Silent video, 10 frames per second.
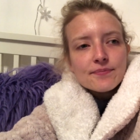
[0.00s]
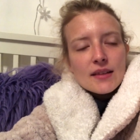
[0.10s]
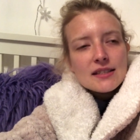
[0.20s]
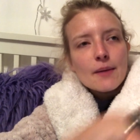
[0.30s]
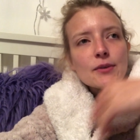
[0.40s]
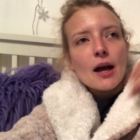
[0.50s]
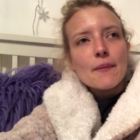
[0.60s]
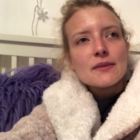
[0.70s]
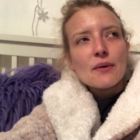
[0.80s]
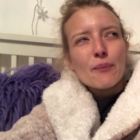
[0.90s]

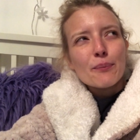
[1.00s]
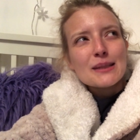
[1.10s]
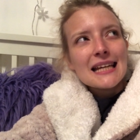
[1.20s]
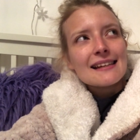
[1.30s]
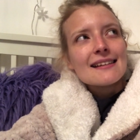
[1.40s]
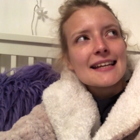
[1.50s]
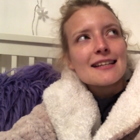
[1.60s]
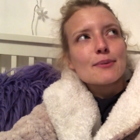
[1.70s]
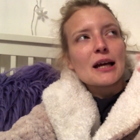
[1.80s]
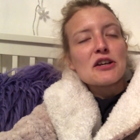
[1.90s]
sometimes particular
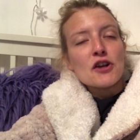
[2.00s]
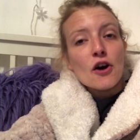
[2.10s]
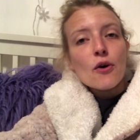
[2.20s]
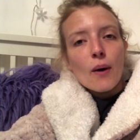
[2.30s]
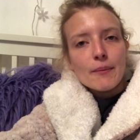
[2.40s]
days when I know